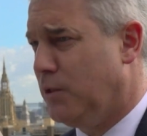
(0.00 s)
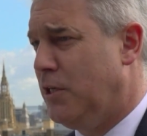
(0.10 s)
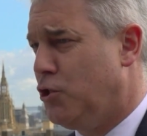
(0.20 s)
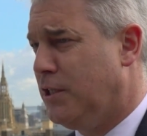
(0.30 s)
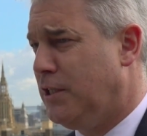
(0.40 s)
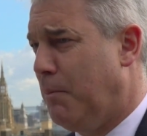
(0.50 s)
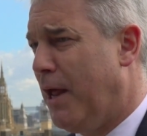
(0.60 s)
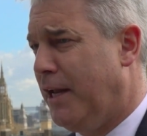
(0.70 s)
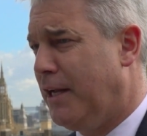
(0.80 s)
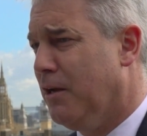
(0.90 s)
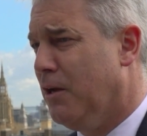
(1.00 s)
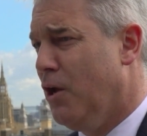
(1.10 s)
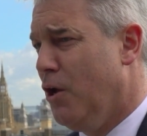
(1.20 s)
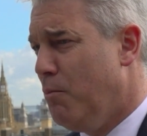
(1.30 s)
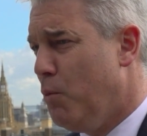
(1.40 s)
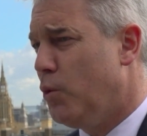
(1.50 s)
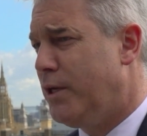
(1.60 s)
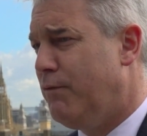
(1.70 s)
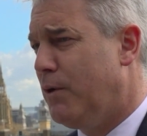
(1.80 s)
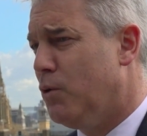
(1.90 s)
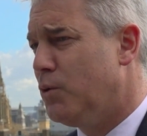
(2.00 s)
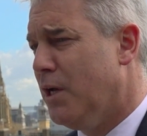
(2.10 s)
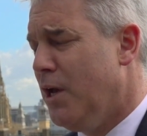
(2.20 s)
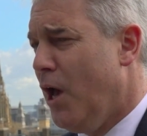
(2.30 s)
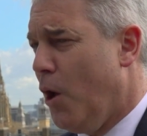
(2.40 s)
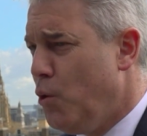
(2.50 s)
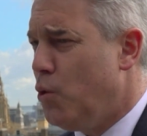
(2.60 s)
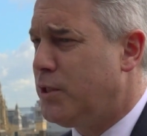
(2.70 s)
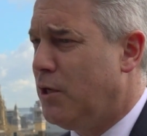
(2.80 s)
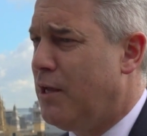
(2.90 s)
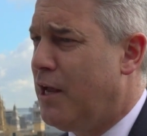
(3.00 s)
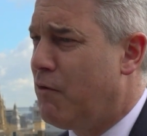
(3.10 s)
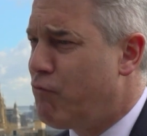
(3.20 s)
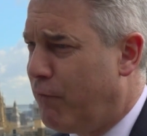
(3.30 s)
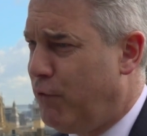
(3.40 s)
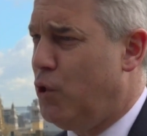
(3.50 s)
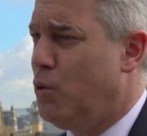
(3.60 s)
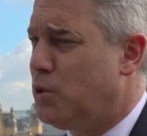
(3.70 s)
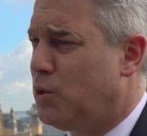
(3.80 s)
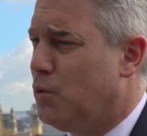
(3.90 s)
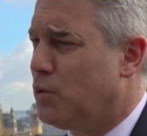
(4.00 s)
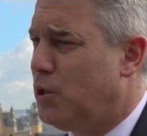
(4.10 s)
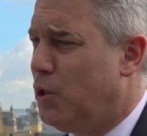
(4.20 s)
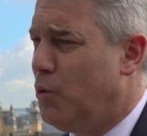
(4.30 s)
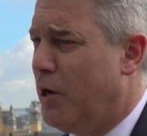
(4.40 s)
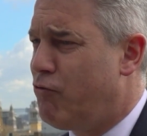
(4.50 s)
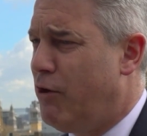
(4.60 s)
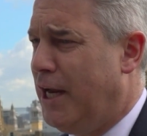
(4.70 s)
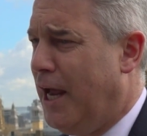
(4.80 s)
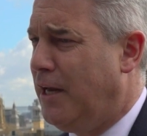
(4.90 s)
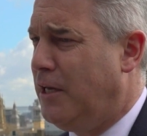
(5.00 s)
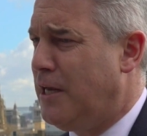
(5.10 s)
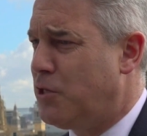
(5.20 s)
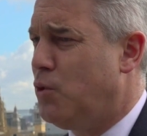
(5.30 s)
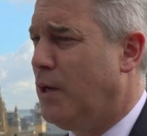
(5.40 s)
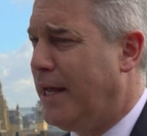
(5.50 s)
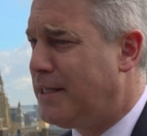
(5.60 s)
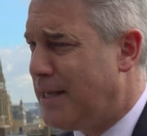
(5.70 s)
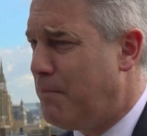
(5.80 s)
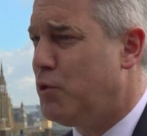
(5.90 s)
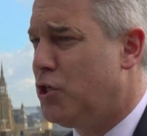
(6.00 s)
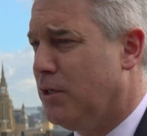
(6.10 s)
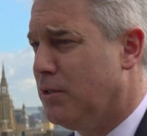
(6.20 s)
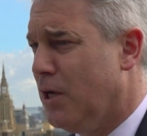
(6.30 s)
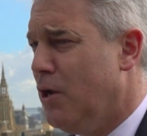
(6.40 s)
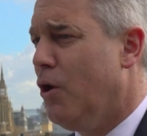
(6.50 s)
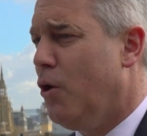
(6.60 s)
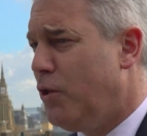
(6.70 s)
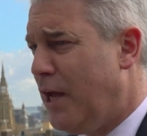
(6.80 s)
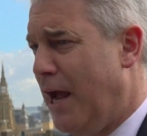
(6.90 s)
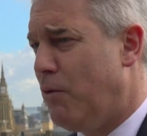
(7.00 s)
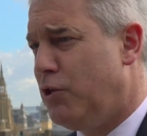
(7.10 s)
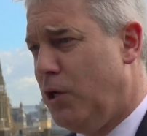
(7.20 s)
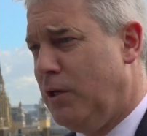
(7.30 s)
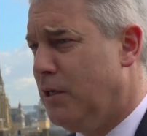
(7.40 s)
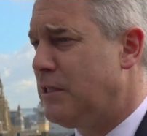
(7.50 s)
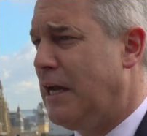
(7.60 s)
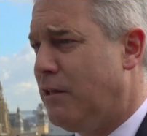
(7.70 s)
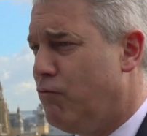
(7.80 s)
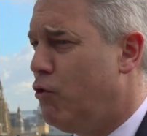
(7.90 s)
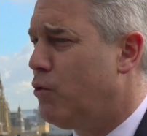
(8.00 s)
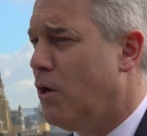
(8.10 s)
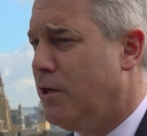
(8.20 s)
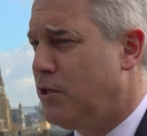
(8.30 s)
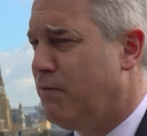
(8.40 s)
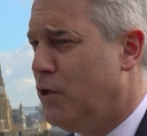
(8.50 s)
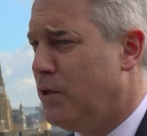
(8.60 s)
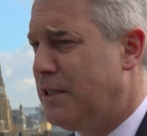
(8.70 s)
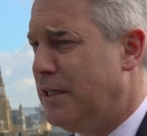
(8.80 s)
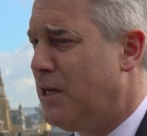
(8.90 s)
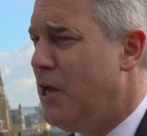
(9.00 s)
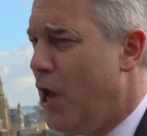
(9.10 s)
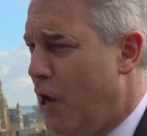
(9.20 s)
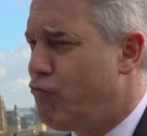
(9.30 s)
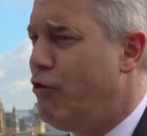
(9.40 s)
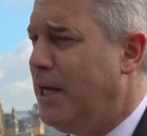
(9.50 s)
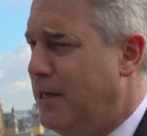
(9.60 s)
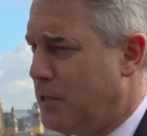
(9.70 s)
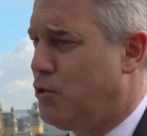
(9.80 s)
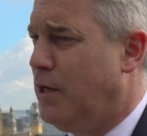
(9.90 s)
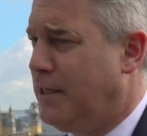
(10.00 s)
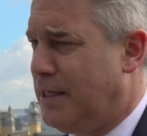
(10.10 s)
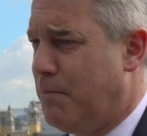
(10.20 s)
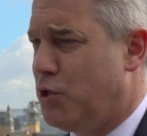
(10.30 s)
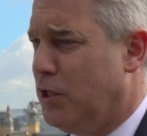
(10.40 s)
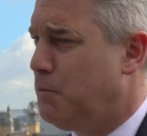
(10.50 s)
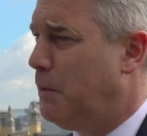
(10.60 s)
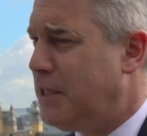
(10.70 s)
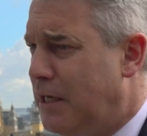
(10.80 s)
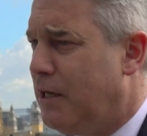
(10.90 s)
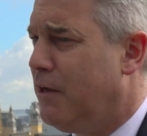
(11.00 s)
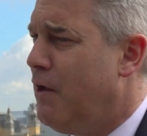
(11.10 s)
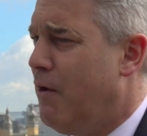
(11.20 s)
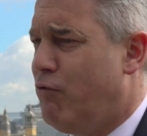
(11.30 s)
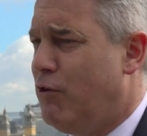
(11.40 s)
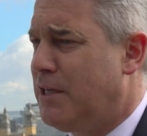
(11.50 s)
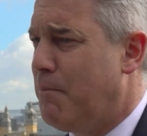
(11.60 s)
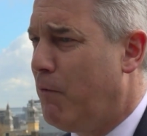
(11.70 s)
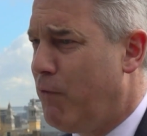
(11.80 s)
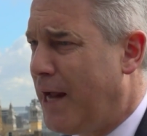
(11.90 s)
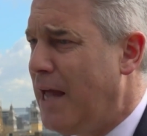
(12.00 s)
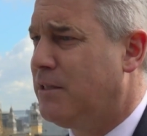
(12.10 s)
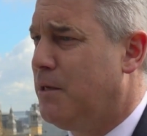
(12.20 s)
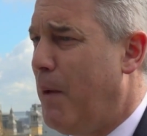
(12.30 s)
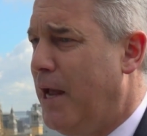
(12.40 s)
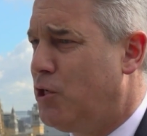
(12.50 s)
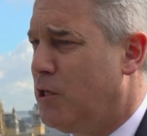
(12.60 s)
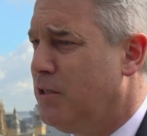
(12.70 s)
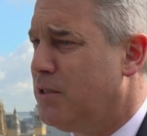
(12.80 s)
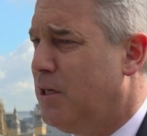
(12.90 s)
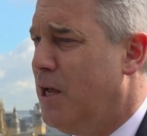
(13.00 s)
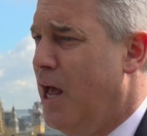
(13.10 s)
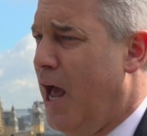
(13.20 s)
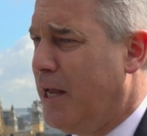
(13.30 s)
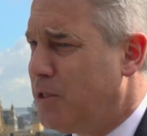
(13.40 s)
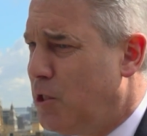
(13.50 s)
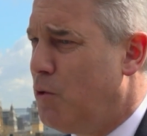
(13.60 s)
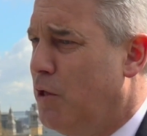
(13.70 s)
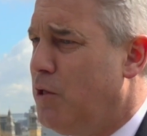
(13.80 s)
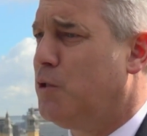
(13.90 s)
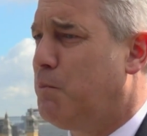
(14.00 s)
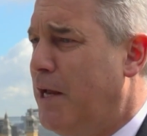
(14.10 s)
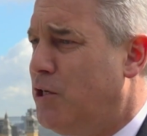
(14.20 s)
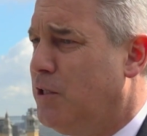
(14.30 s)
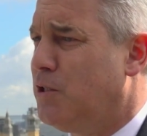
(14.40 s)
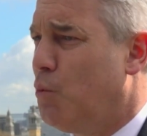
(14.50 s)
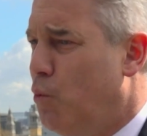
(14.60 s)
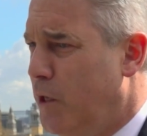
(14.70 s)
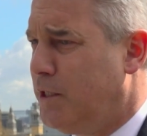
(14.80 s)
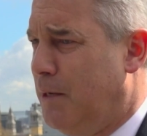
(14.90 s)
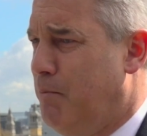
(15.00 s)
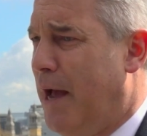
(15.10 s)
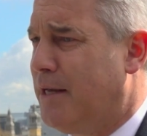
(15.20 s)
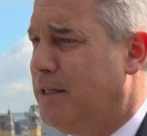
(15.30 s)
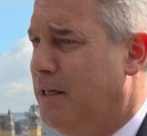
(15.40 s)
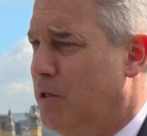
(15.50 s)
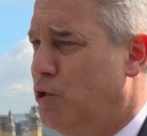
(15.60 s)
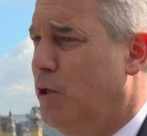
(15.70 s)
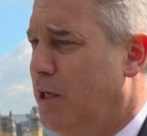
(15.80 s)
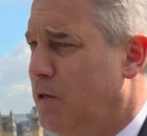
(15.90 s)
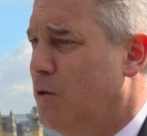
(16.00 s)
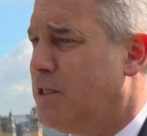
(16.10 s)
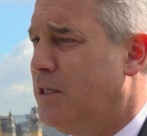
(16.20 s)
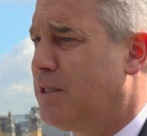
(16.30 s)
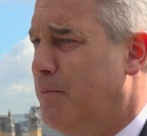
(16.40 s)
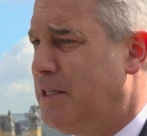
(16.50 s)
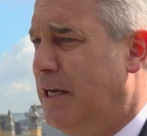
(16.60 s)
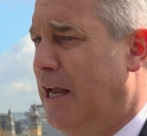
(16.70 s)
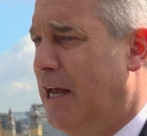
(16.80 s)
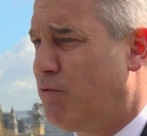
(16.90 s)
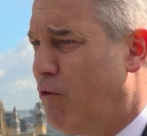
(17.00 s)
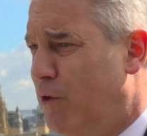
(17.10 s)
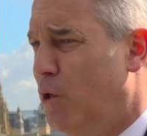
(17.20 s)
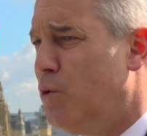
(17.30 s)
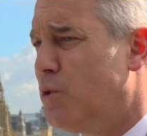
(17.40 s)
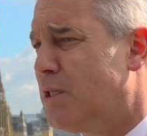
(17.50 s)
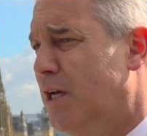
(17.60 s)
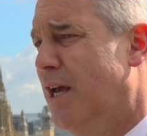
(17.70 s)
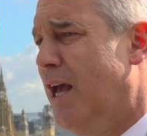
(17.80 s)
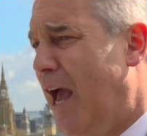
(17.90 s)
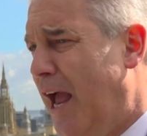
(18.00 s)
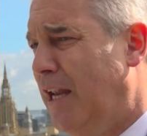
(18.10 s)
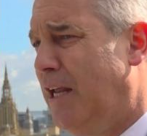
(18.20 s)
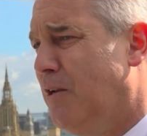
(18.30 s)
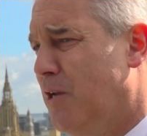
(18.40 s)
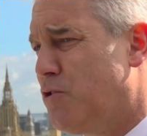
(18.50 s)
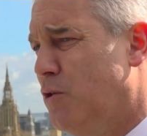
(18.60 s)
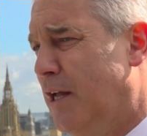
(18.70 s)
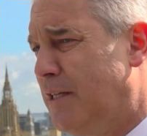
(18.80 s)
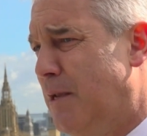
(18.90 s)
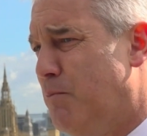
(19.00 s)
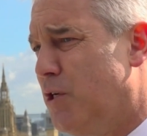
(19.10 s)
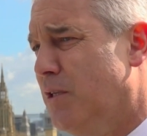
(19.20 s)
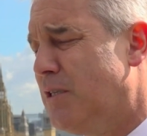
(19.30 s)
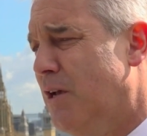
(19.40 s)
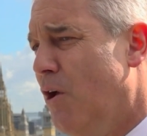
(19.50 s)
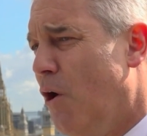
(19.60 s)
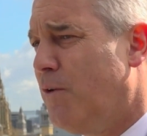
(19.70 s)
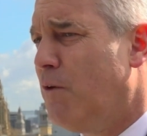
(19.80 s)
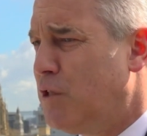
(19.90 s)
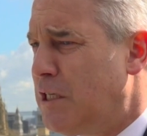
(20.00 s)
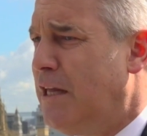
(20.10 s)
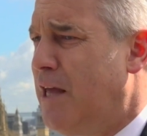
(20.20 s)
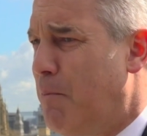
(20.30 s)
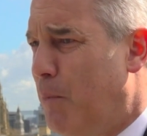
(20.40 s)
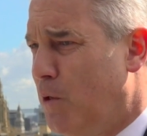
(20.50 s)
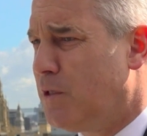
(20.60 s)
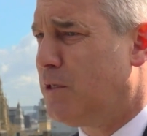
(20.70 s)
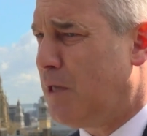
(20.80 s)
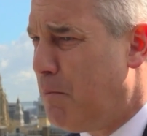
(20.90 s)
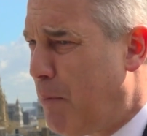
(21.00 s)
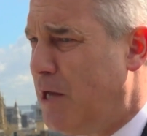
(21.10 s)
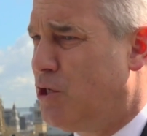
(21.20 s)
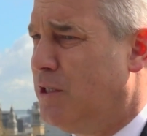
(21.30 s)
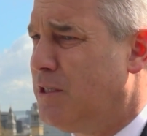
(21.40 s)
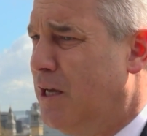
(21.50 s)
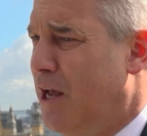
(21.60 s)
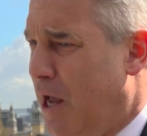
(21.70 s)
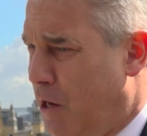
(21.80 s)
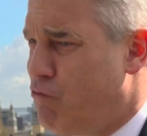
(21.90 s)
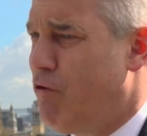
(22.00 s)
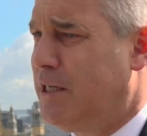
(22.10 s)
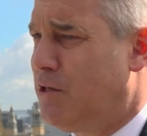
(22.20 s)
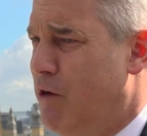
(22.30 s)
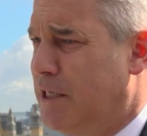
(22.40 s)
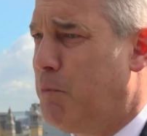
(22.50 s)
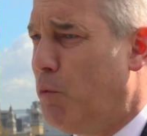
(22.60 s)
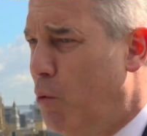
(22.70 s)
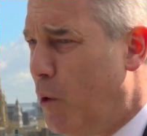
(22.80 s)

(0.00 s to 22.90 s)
contingency planning more difficult, and also their refusal to agree any national exemptions. Other health unions, like the Royal College of Nurses, agreed national exemptions, particularly, for example, for cancer patients, uh, so that those patients weren't impacted. The Junior Doctors Committee has refused any national exemptions, and obviously that puts uh, patients at greater risk